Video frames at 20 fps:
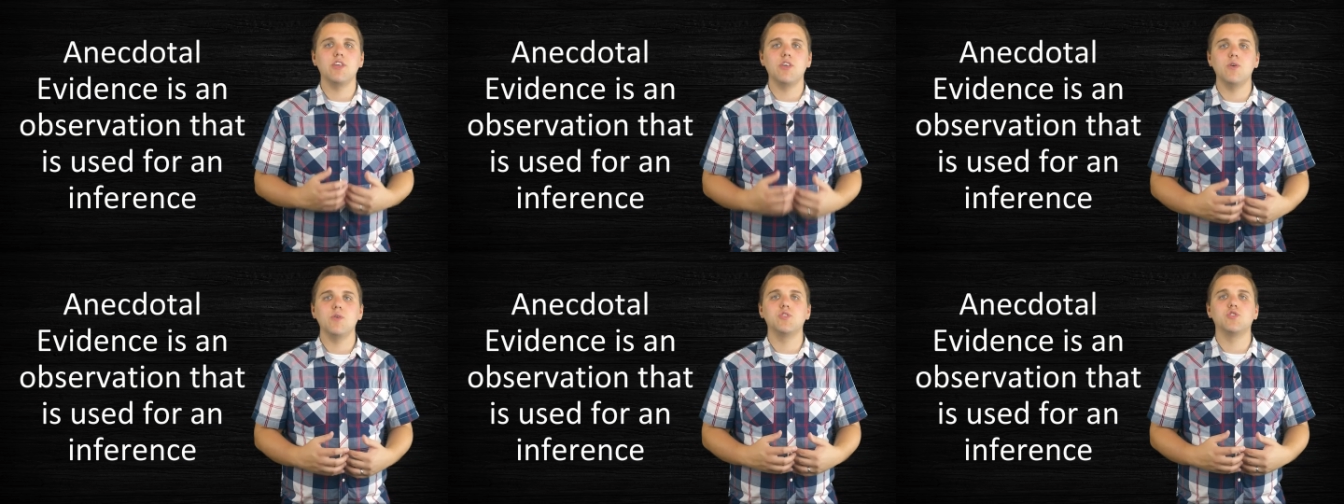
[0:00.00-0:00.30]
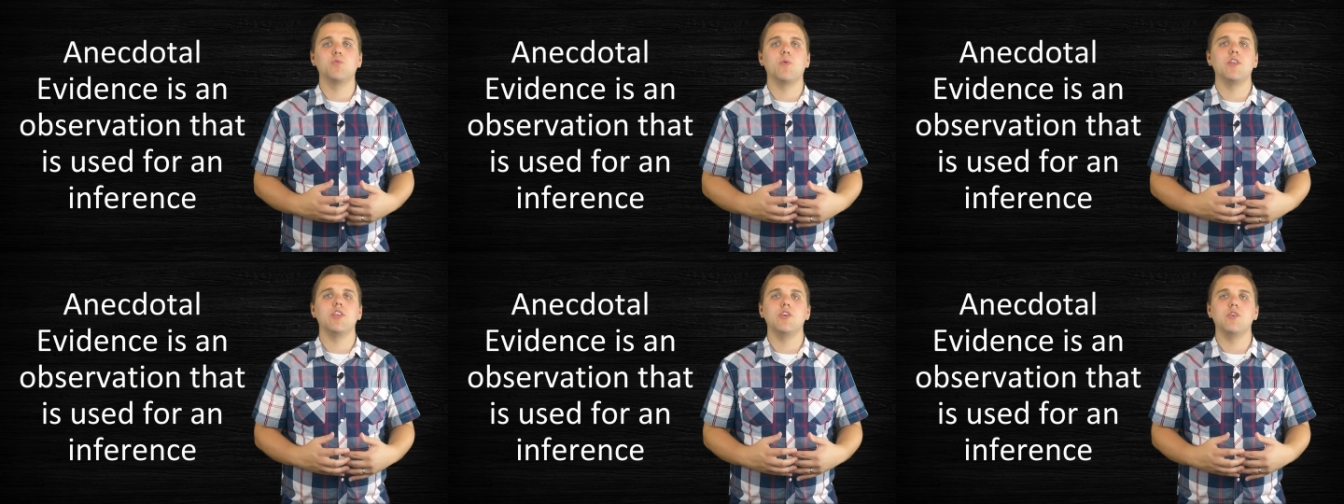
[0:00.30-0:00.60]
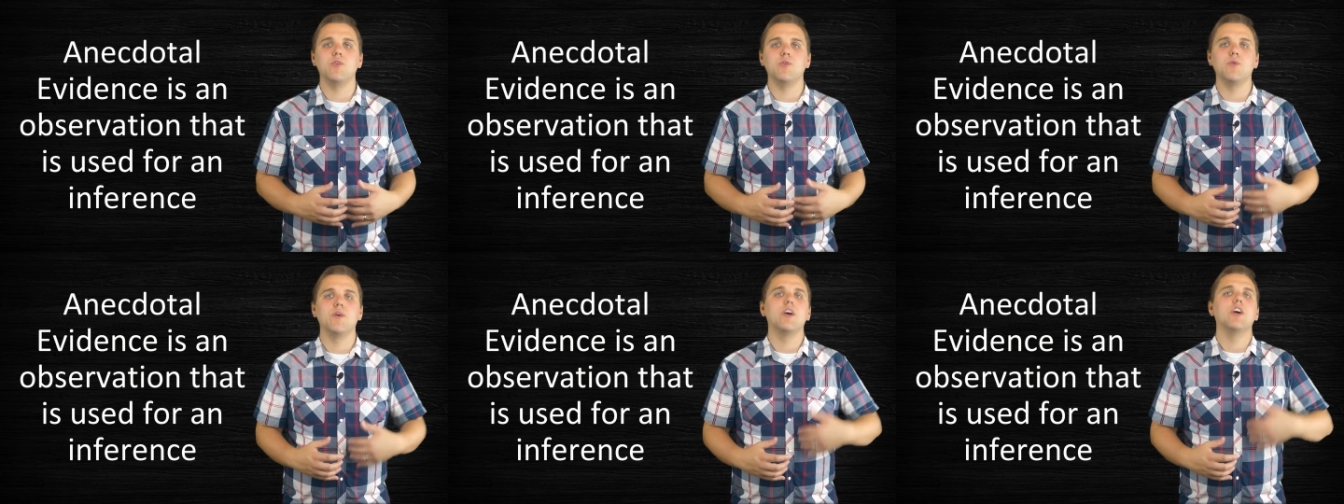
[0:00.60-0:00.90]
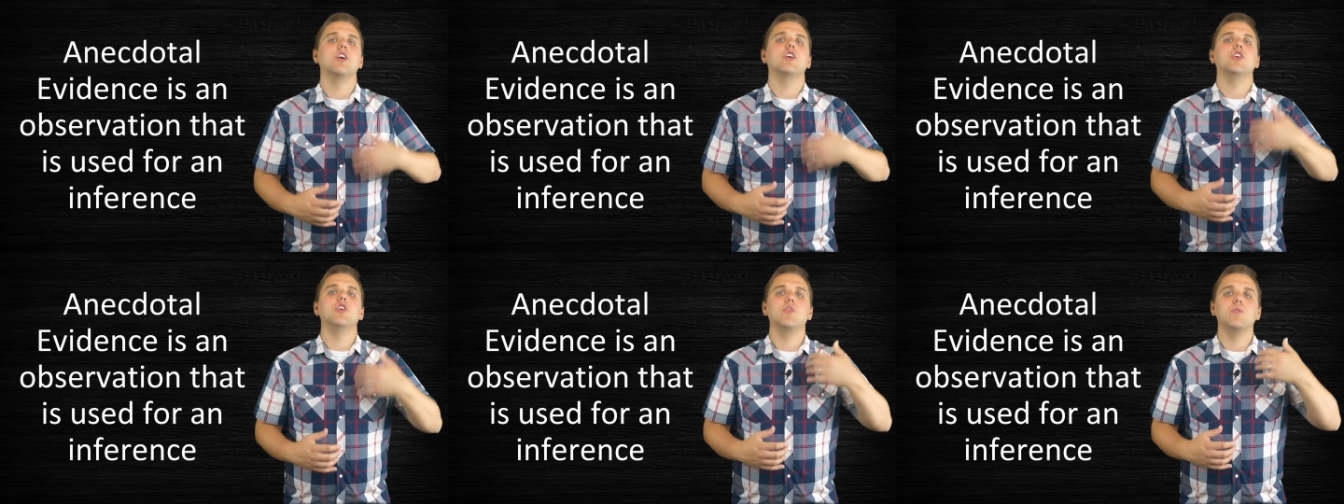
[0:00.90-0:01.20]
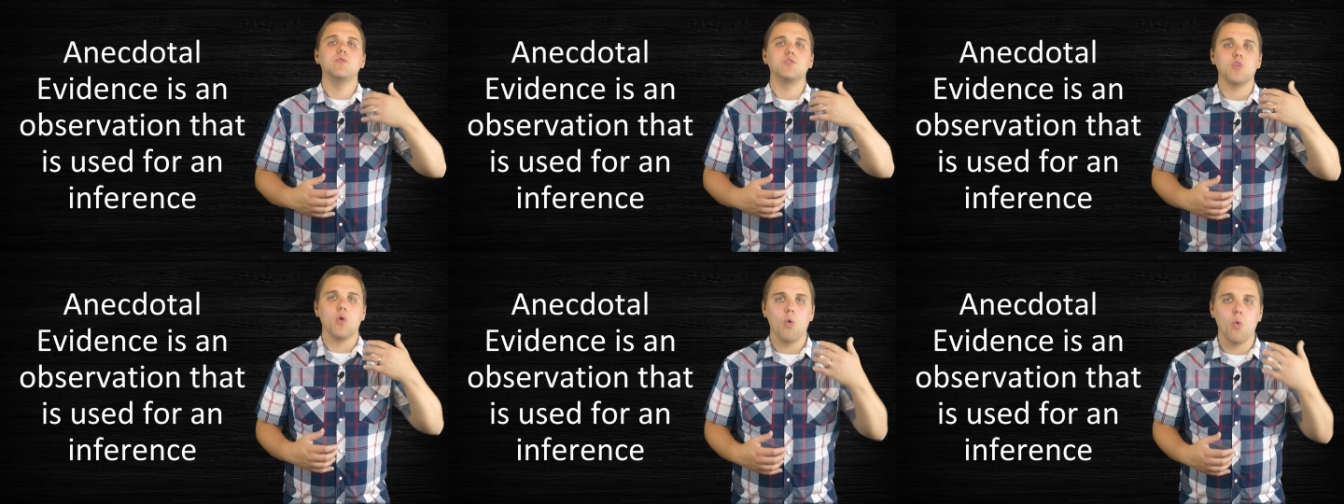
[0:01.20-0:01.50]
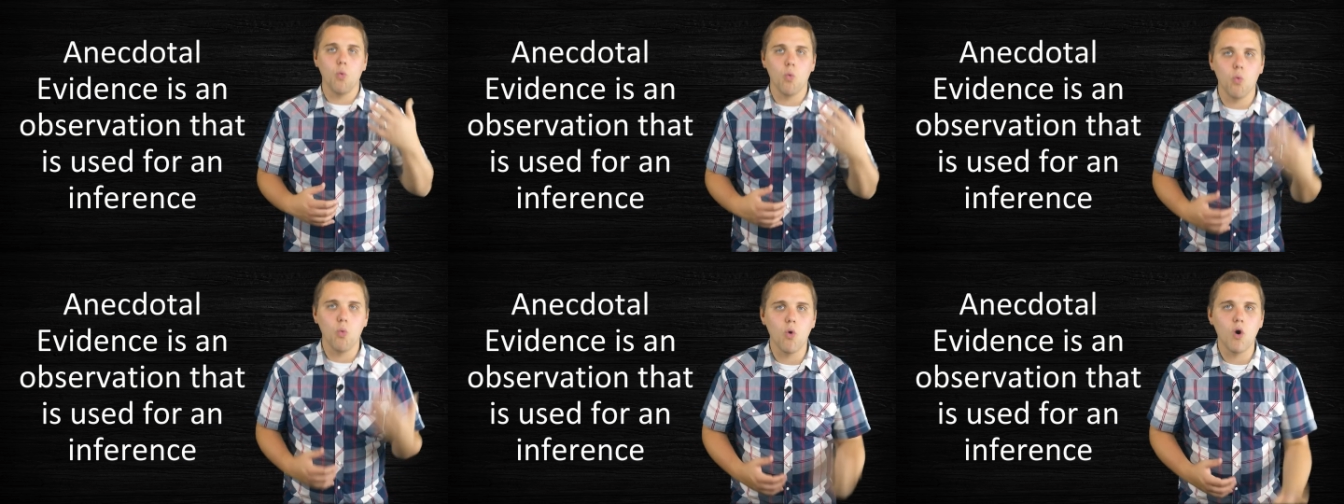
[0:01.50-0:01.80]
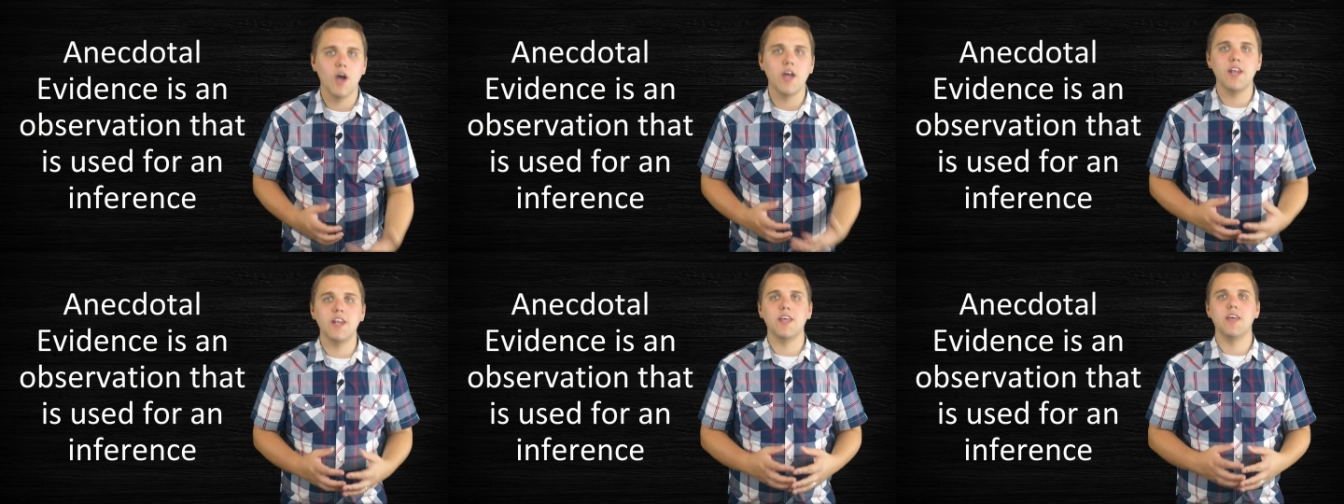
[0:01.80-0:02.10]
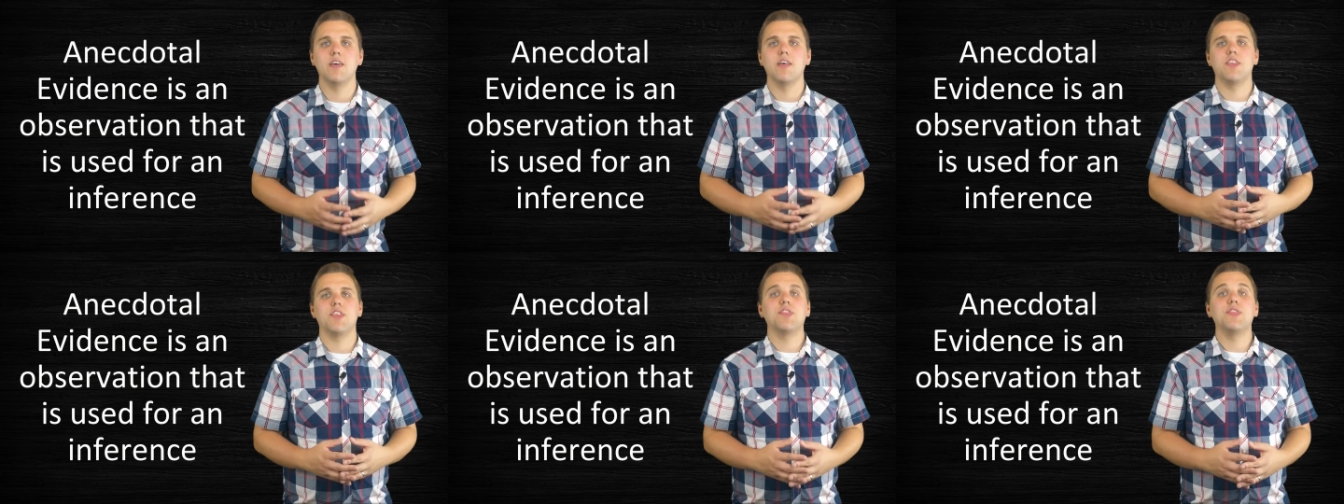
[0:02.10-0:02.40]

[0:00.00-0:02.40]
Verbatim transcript: used when you use one